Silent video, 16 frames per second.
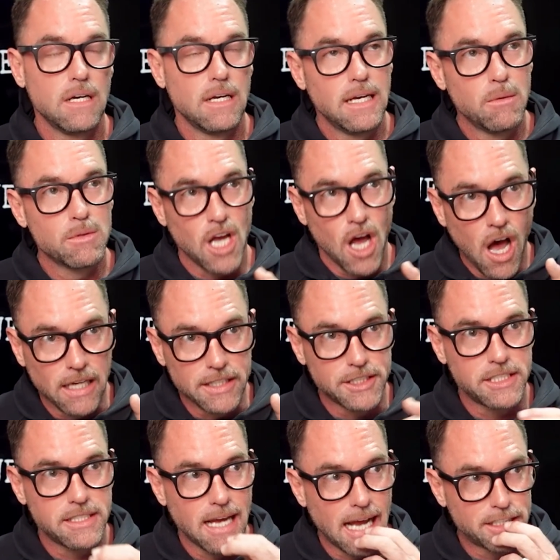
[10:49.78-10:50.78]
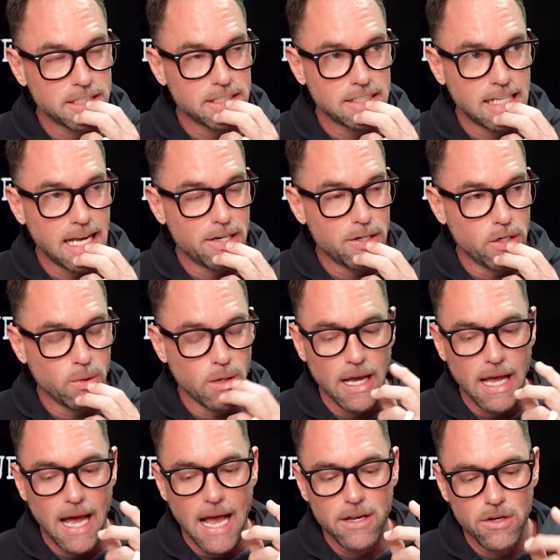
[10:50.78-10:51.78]
was a hunch. I shouldn't say I knew.
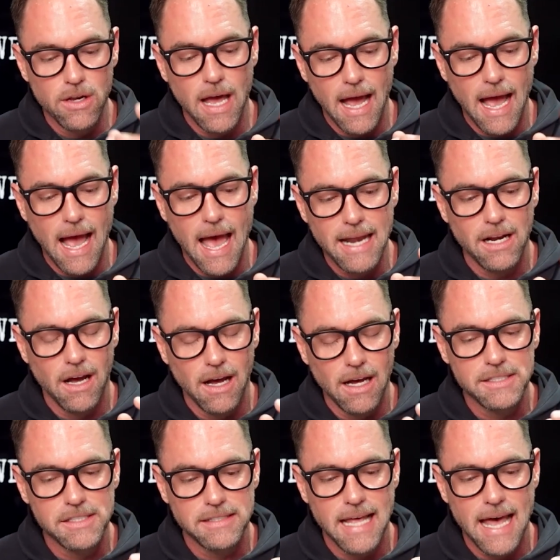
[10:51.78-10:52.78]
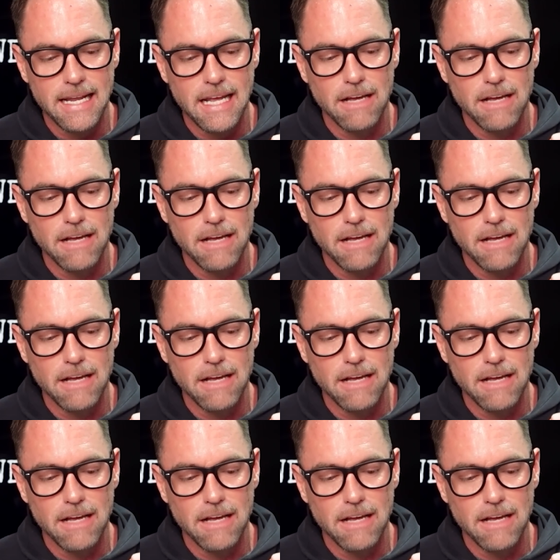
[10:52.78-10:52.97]
I had a hunch that if